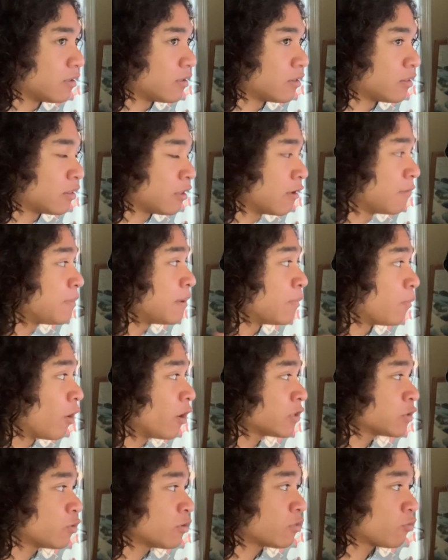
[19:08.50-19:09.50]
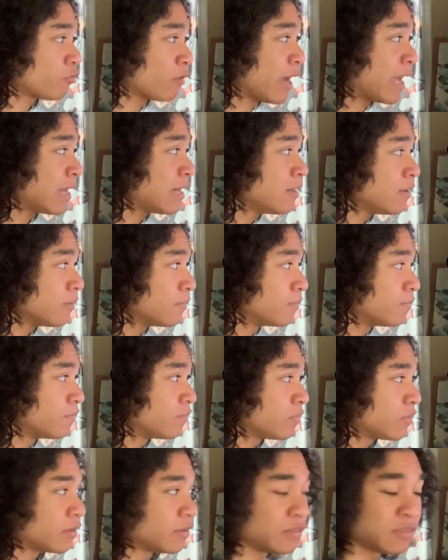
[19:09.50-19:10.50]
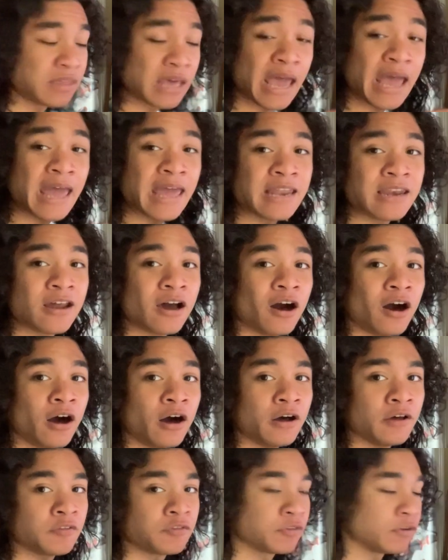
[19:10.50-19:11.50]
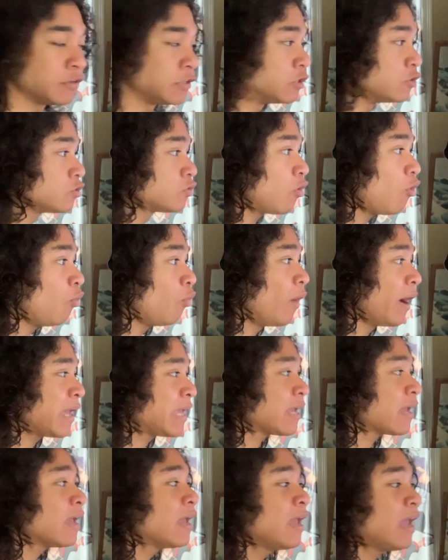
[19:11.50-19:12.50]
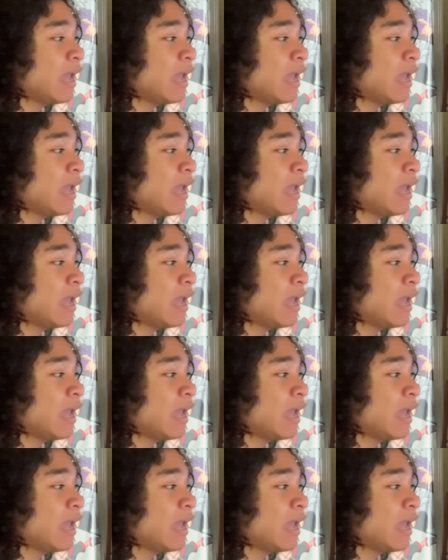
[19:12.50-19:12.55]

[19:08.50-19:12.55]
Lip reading: they'd be marked with red, then the usual white,